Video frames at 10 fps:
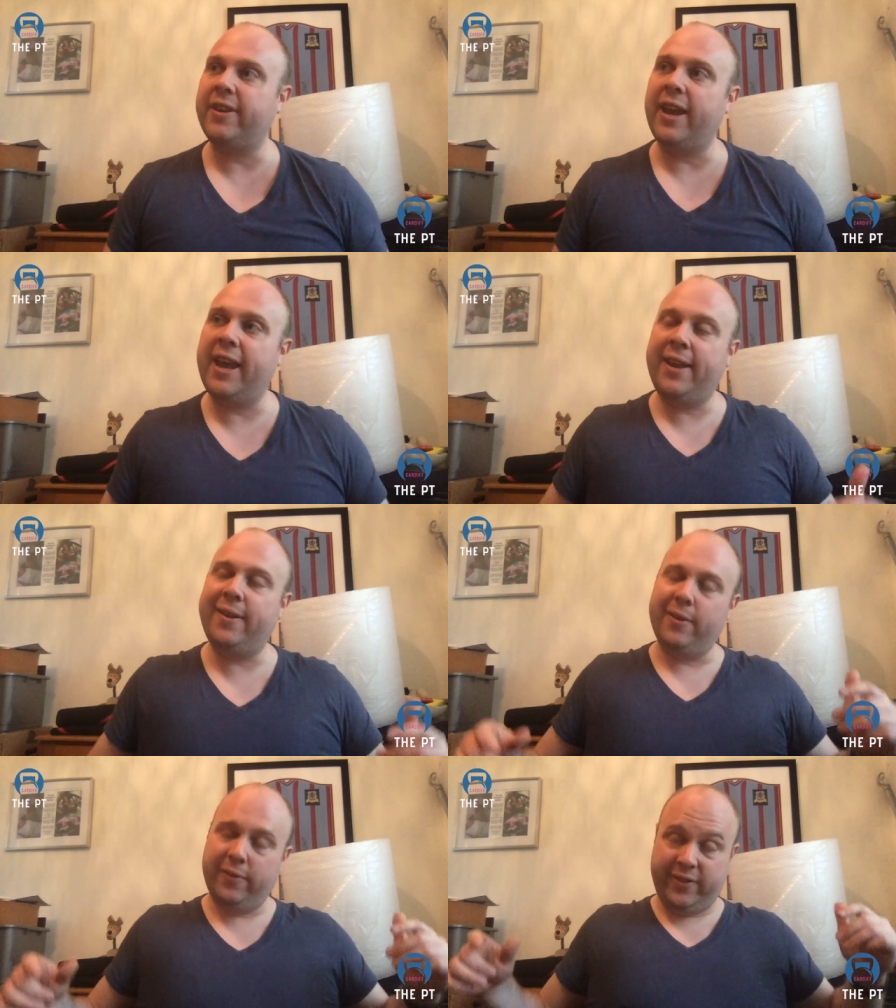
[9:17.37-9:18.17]

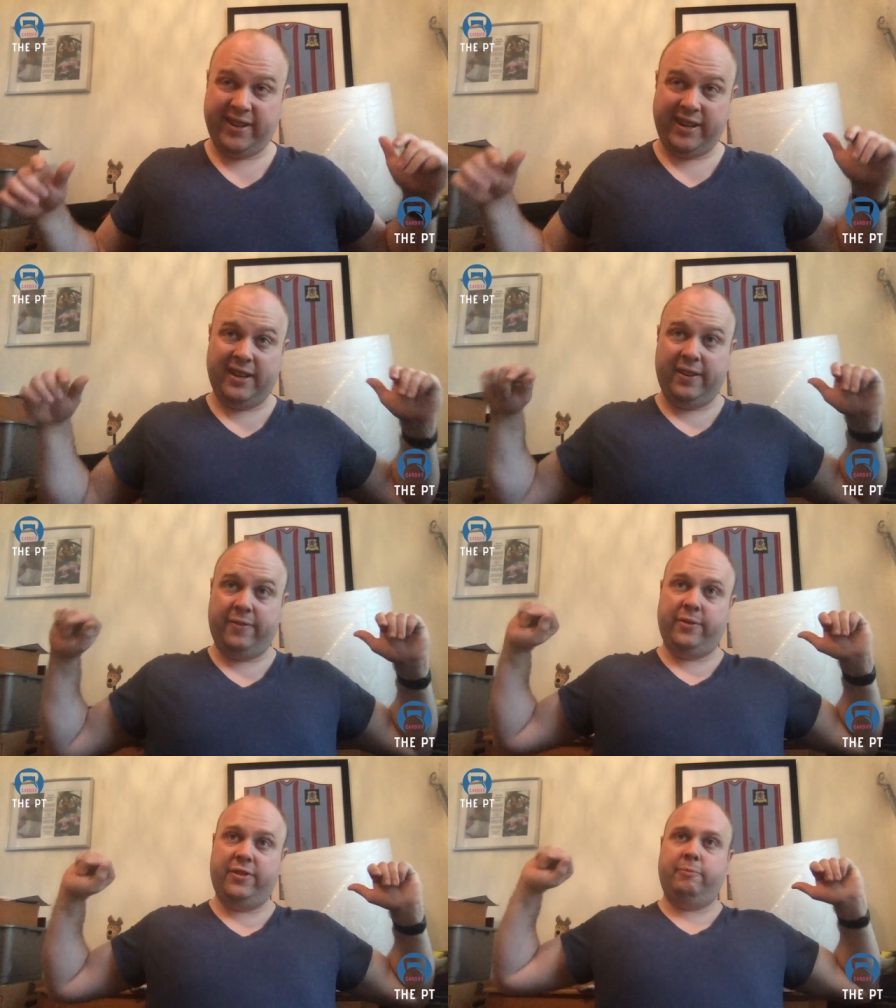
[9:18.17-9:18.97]
10 for a
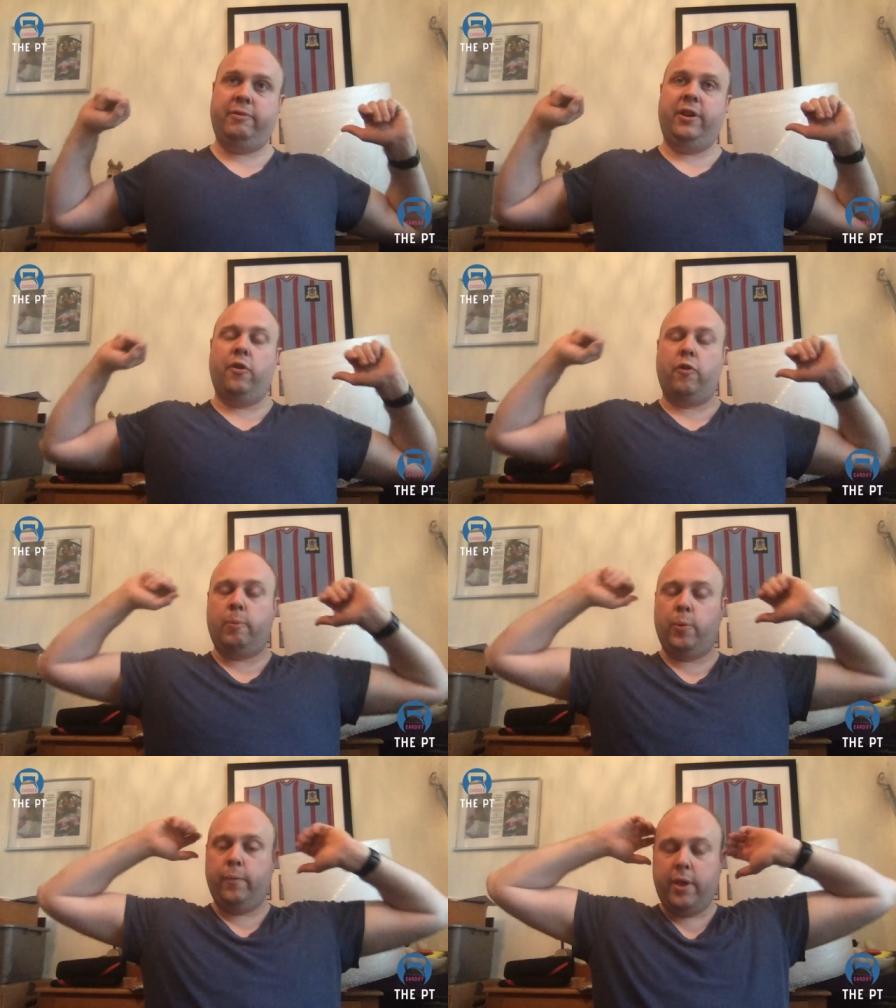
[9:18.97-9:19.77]
deadlift, which is pretty
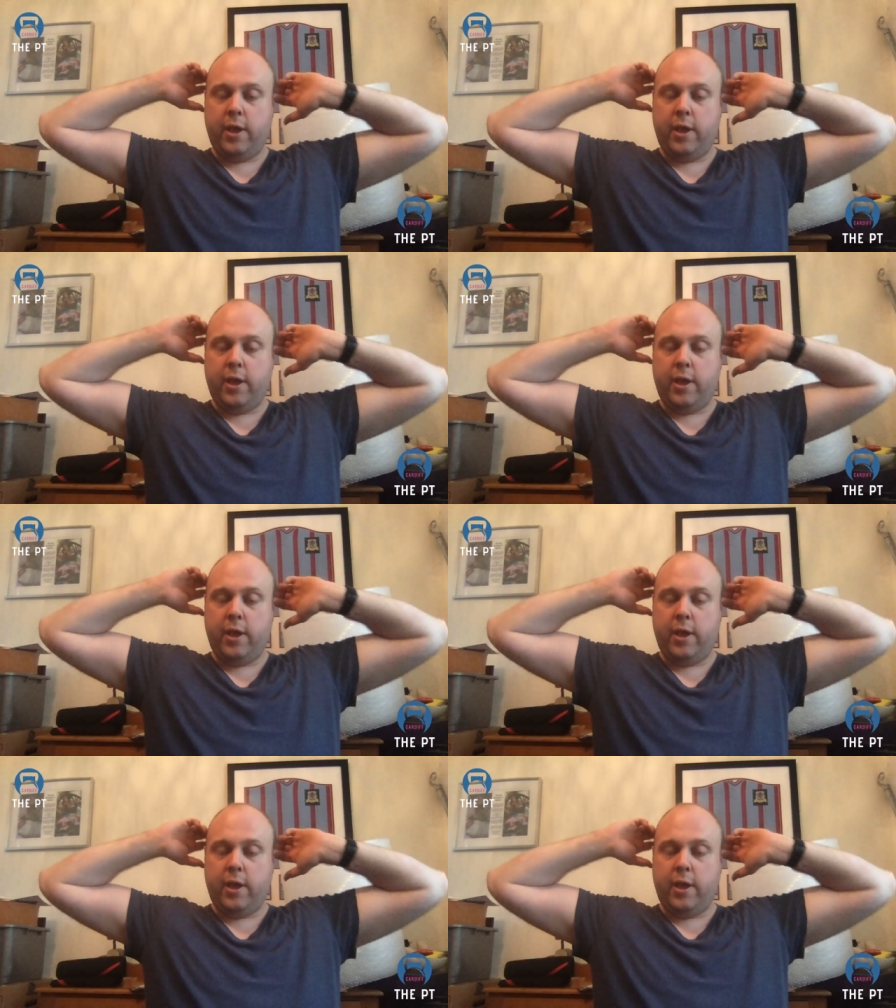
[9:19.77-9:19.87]
horrible.